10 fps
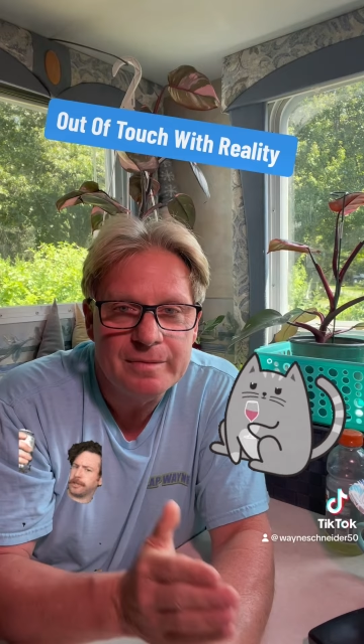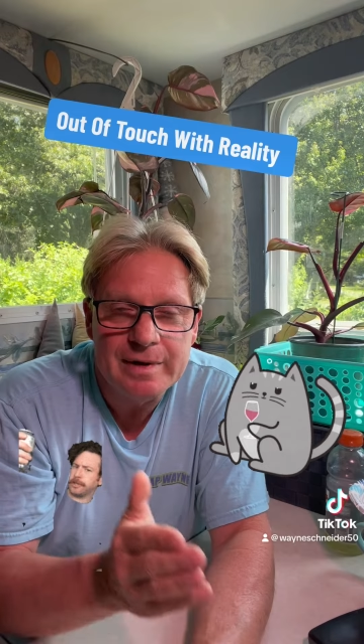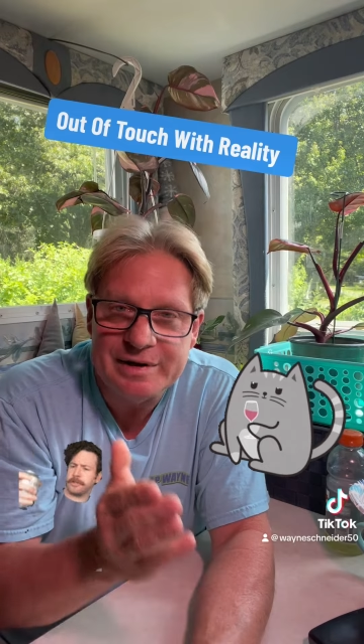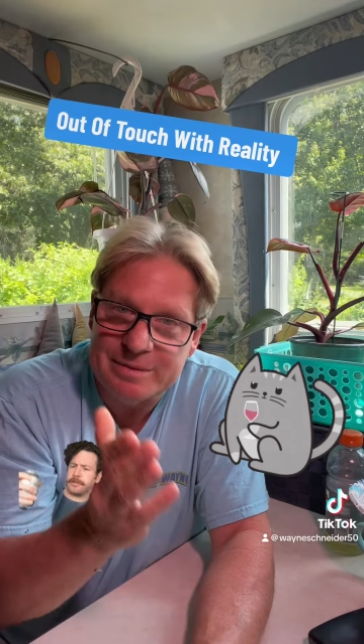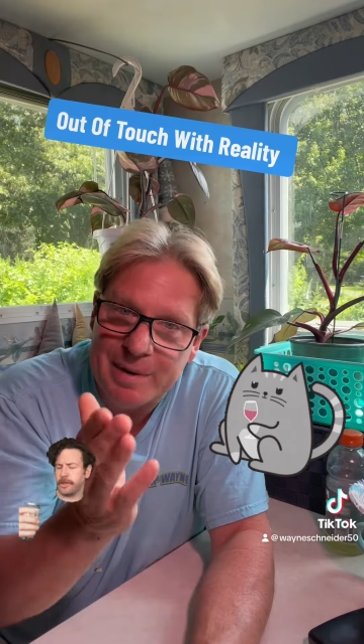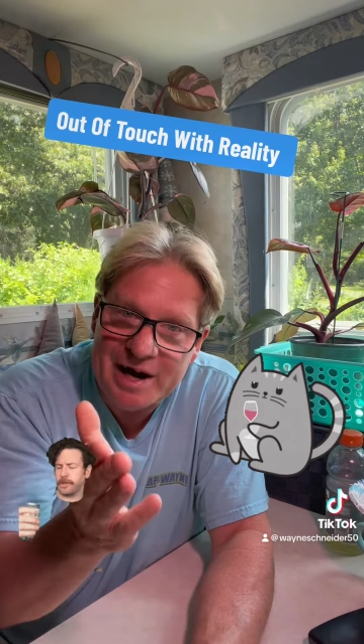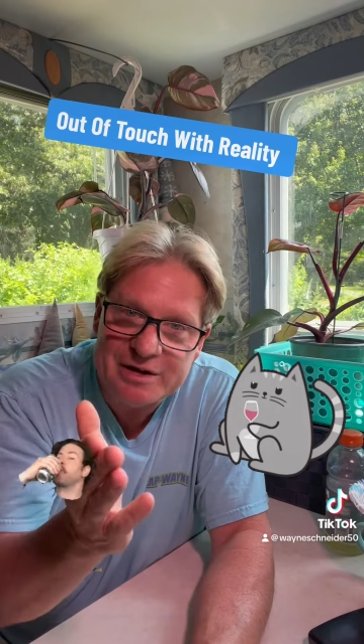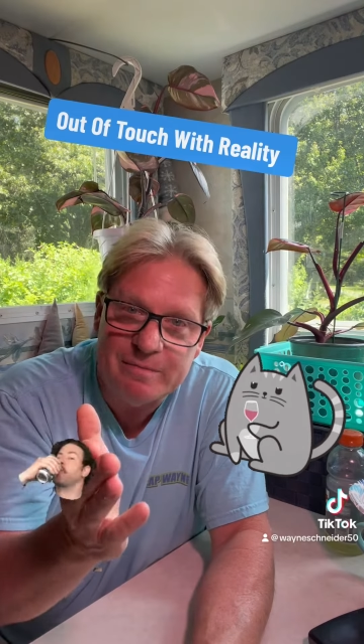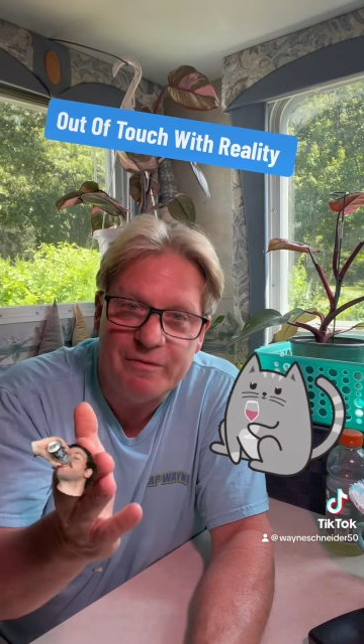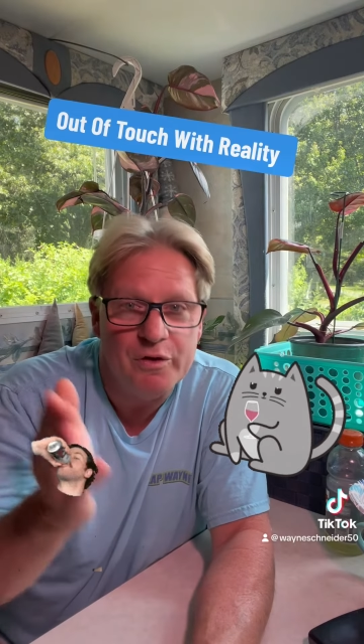It's
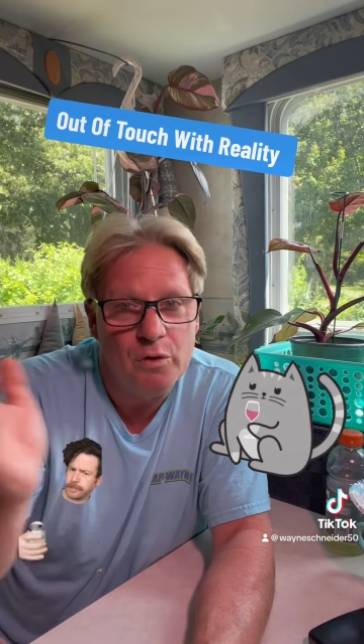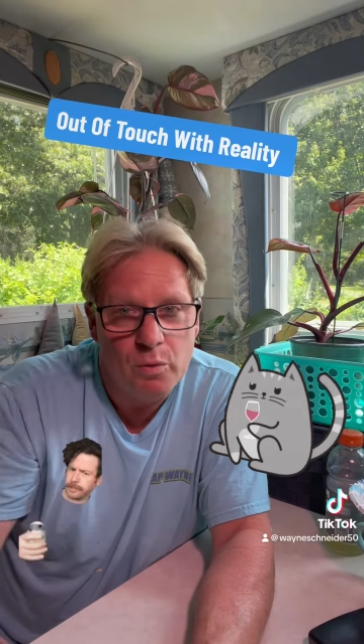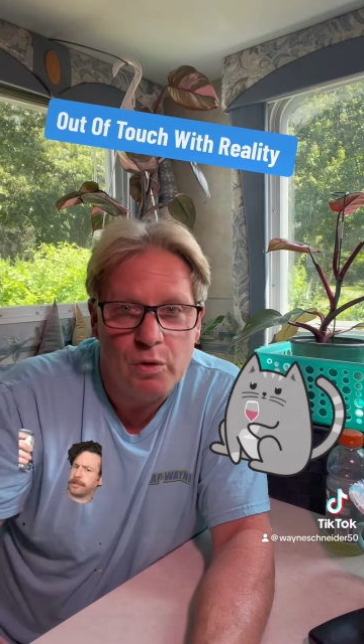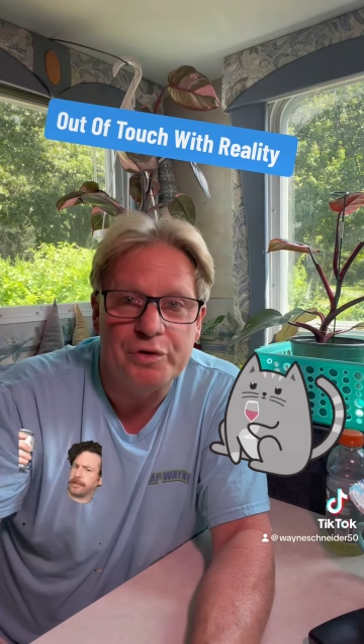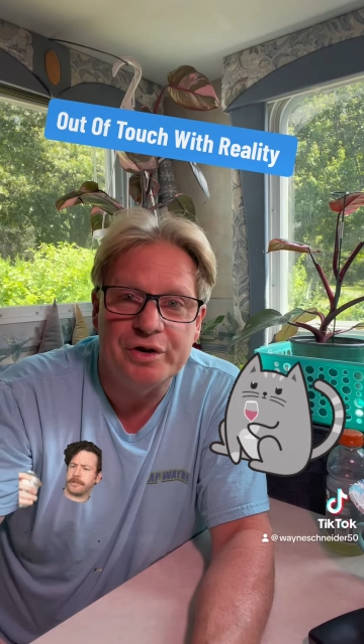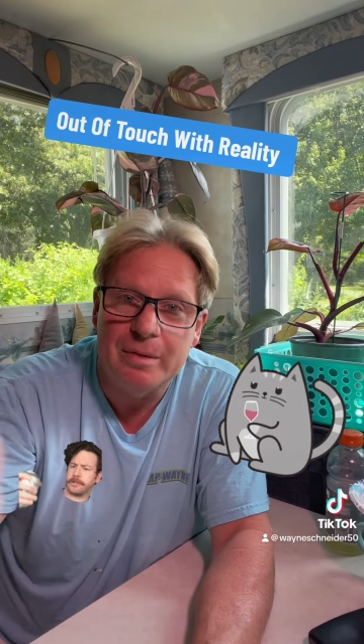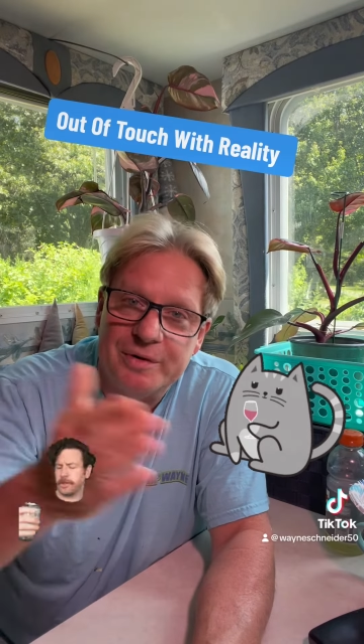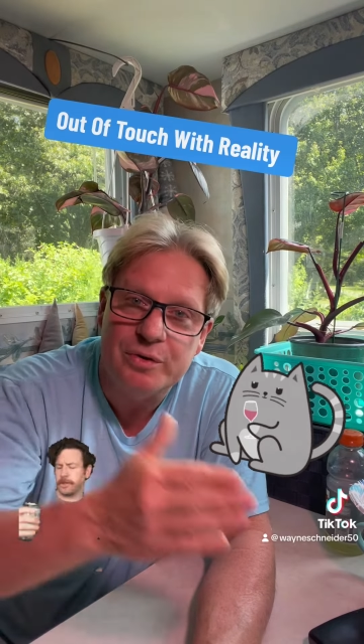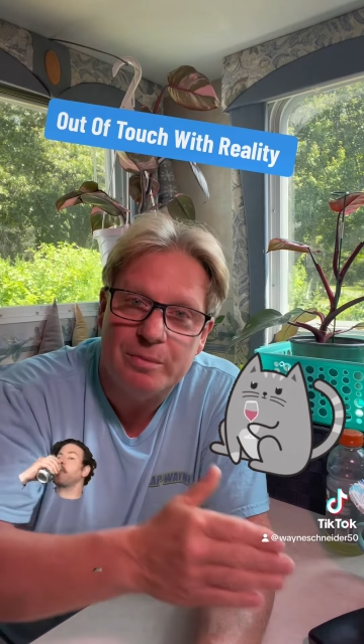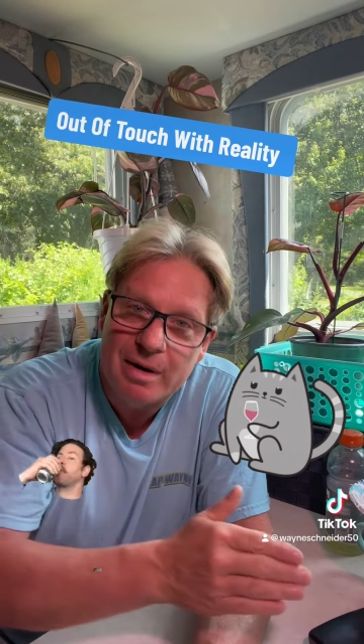impossible for the whole world to come
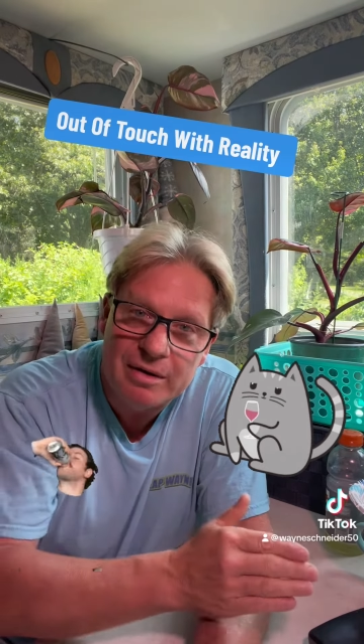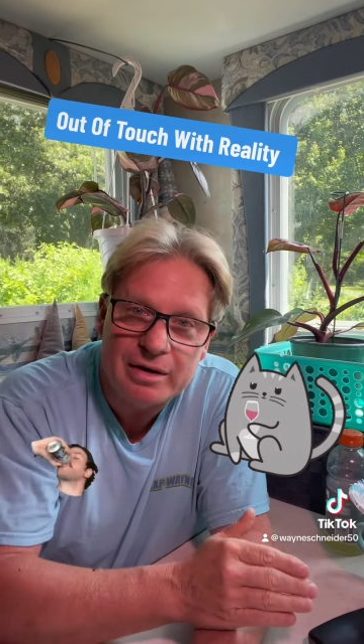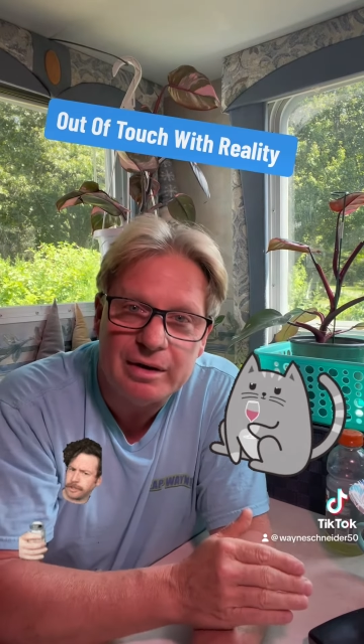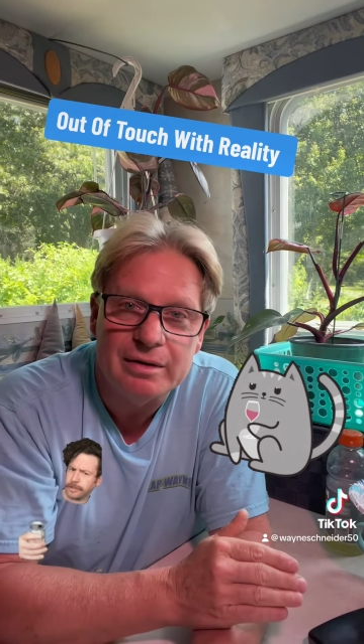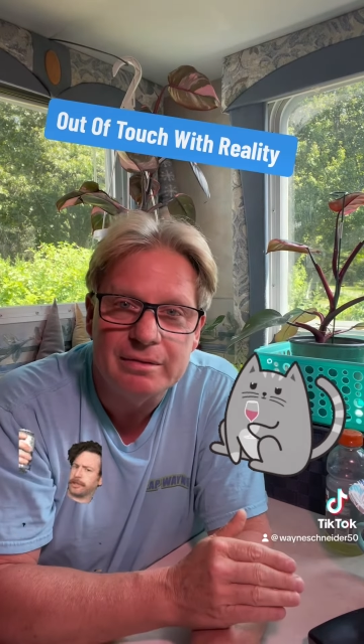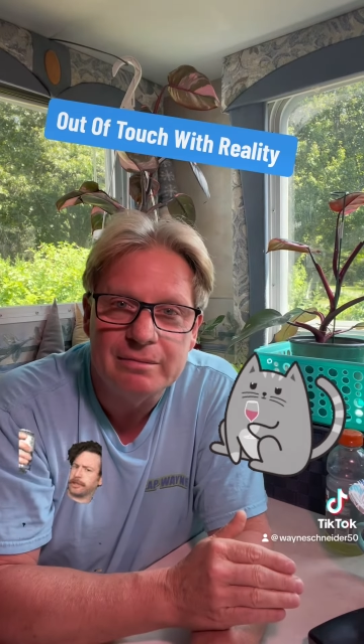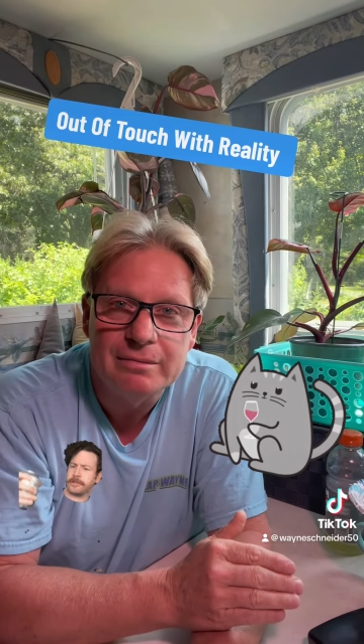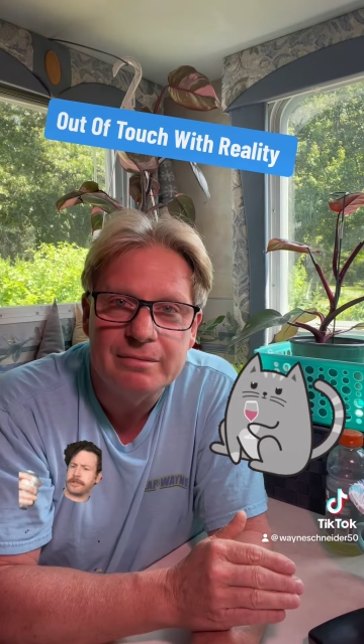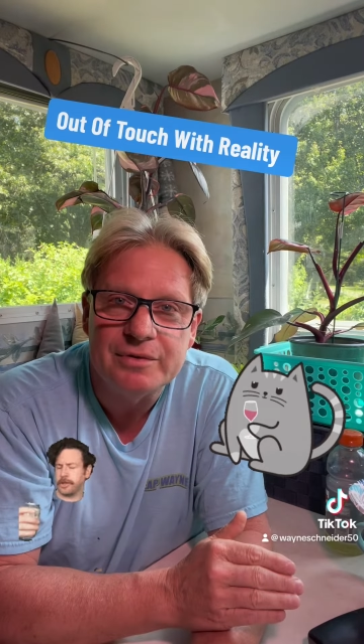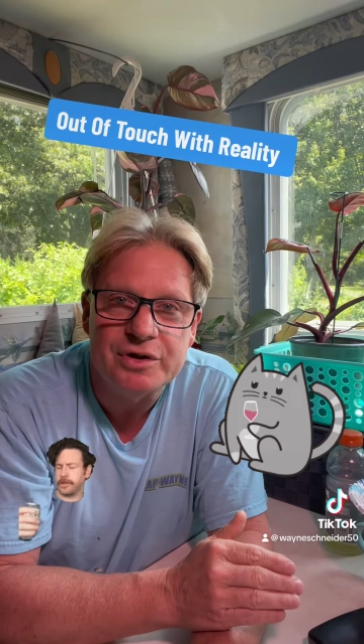into America.
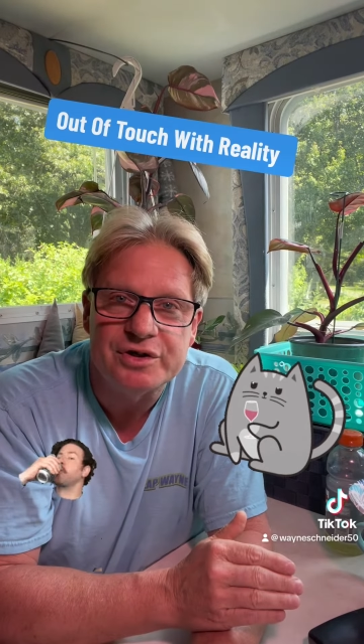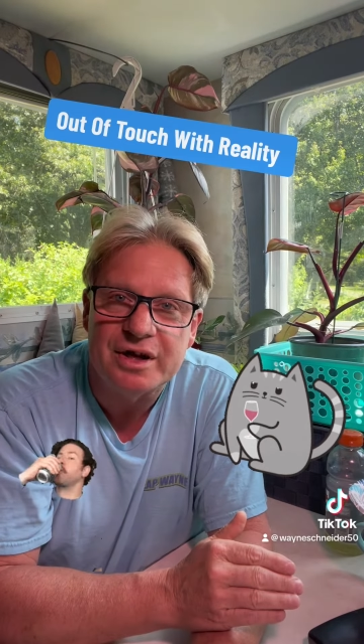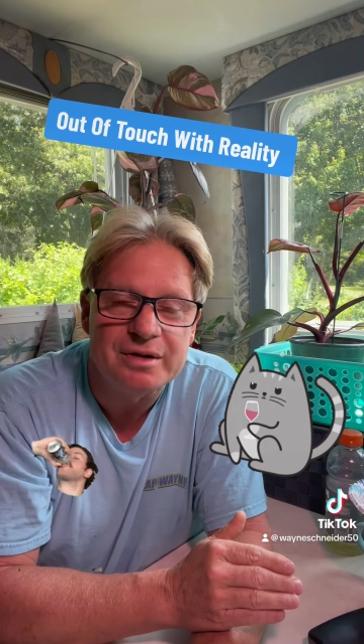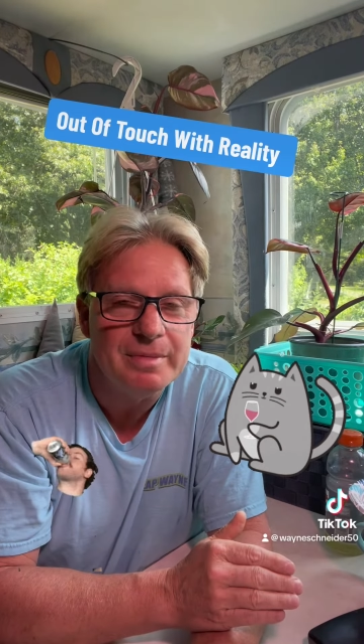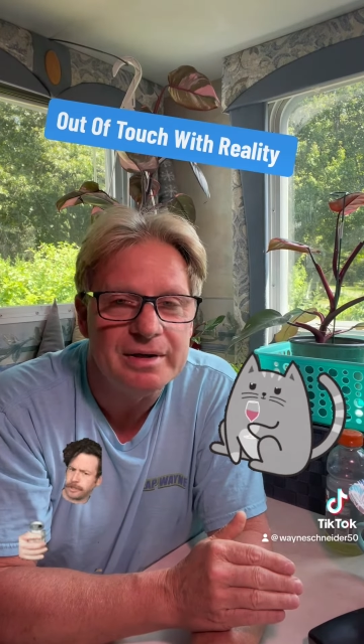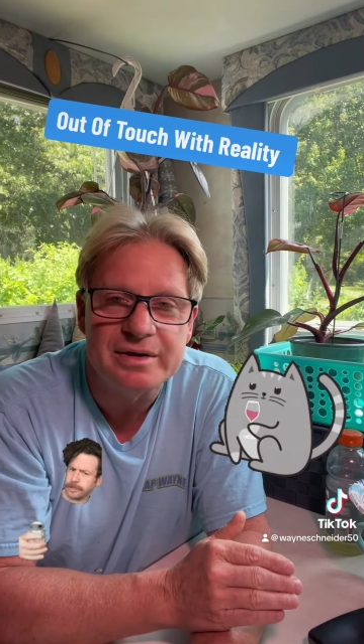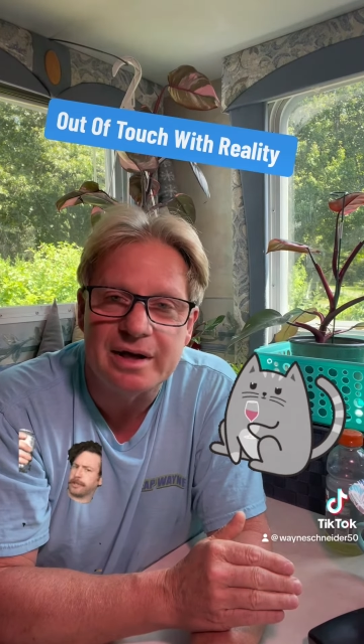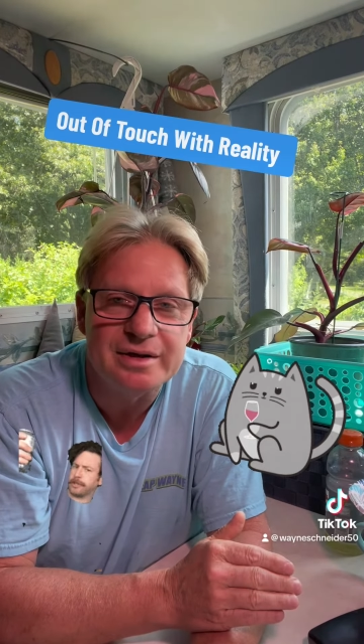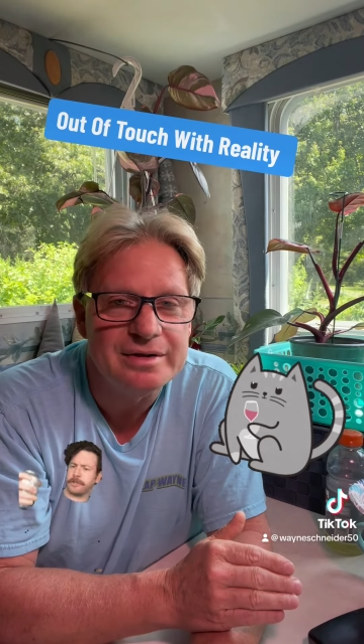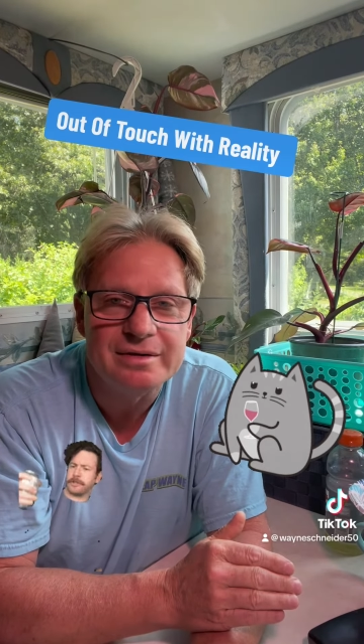This doesn't make
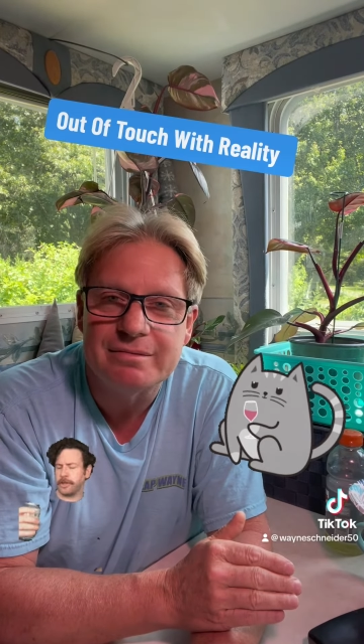sense.